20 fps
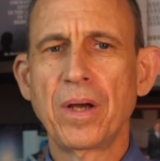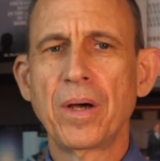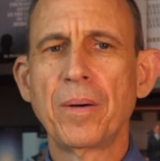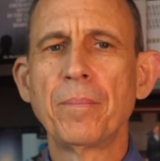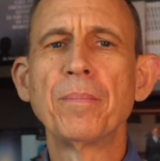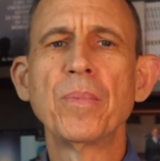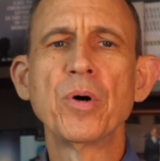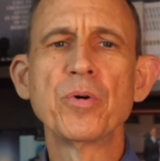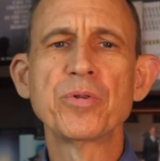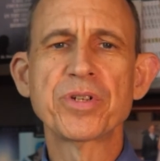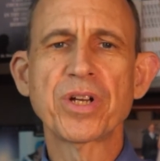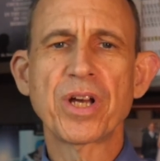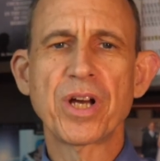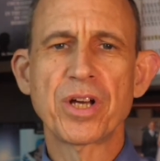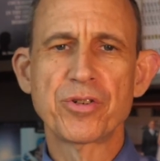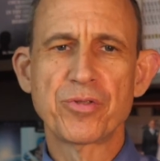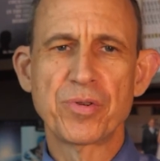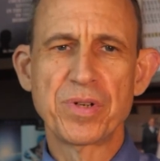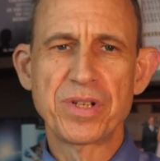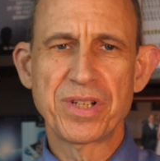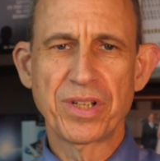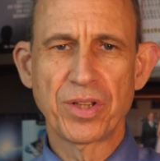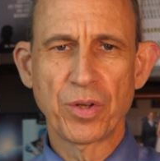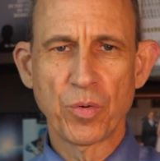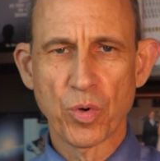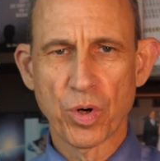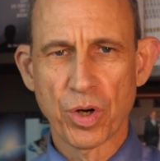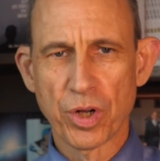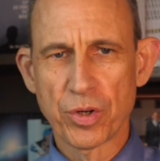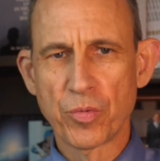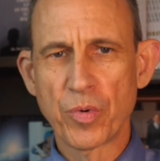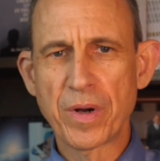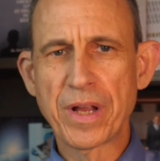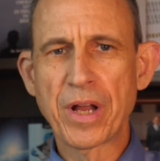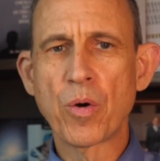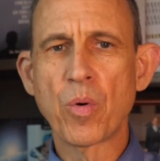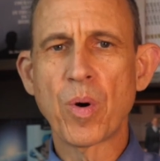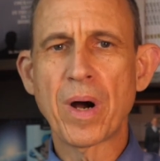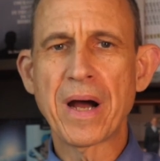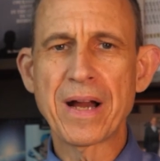Most countries in the world
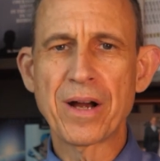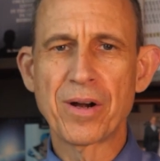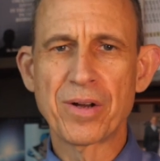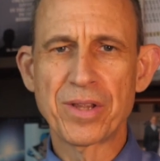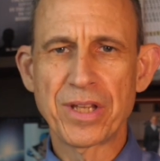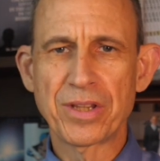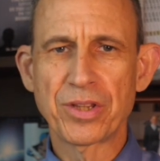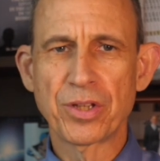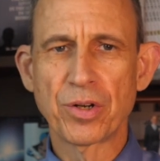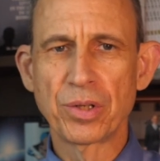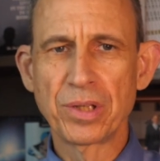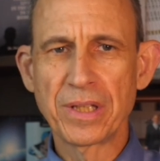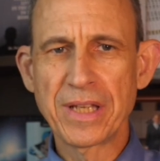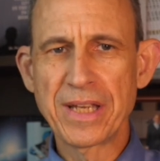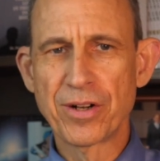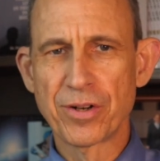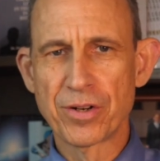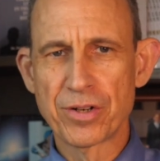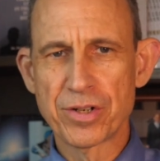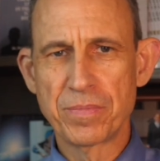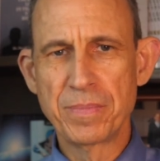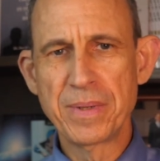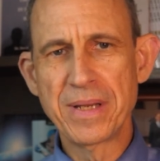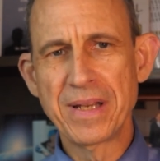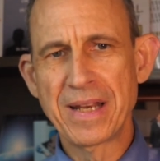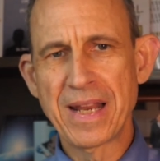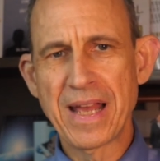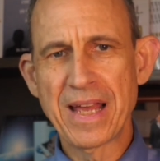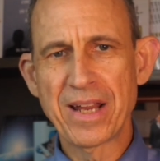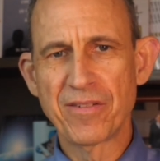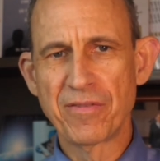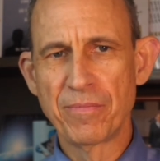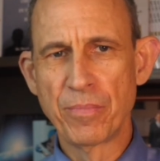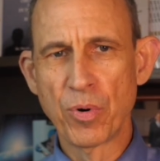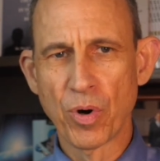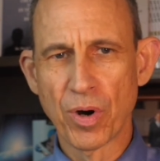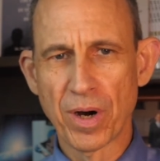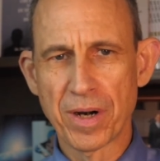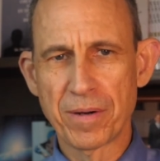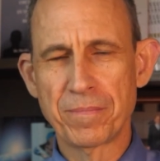require that their leaders be native
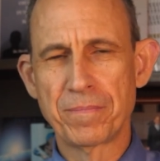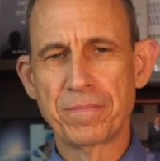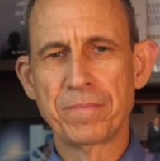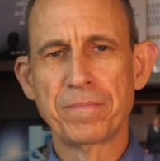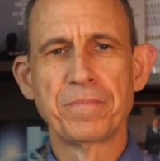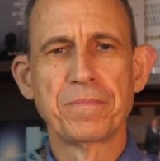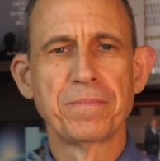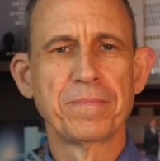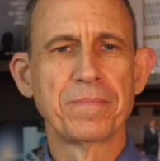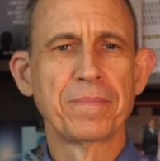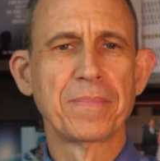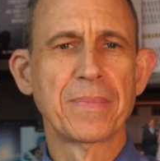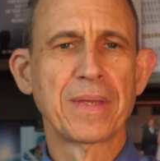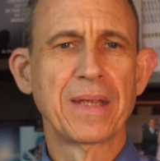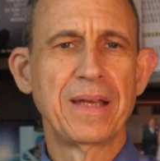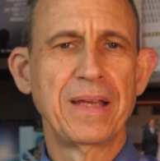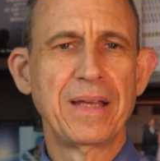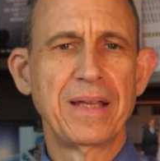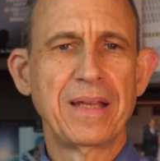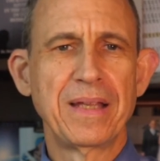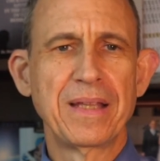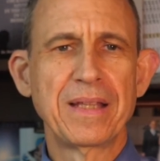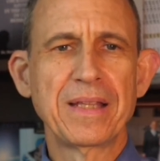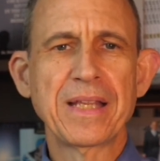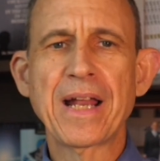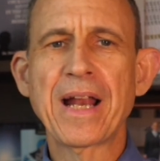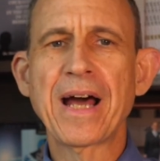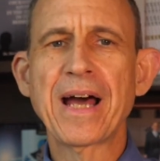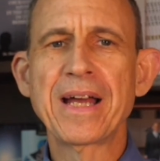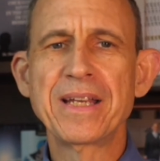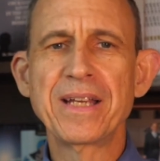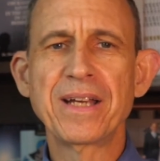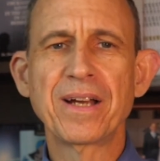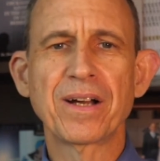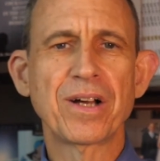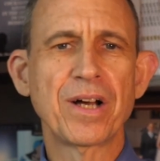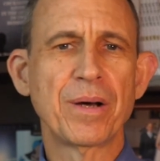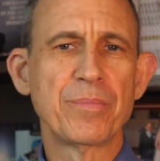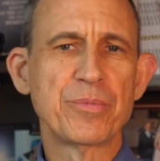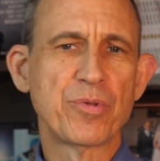born. That idea
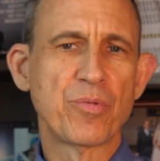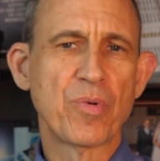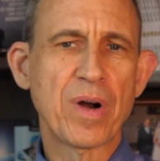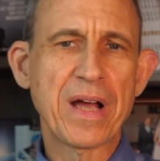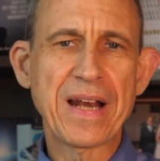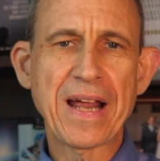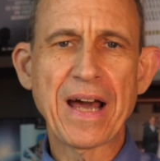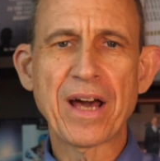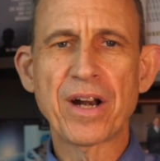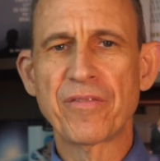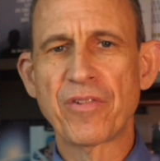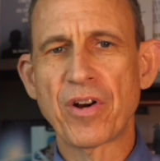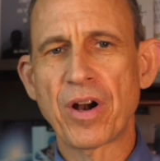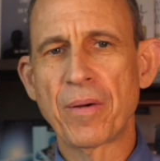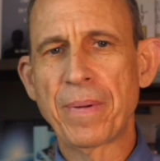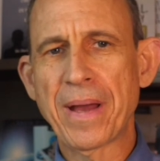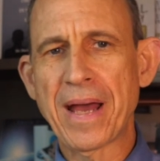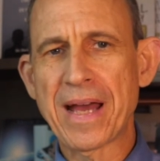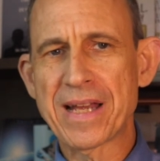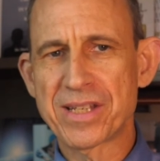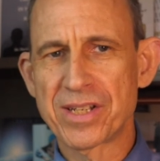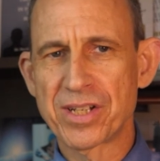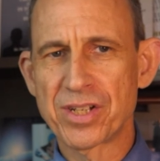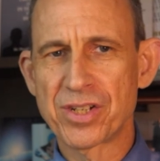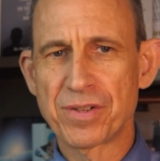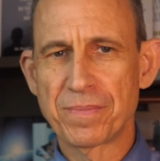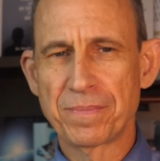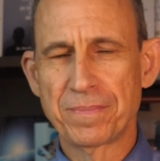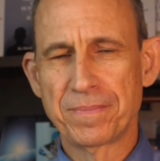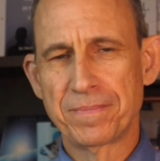comes right out of our passage.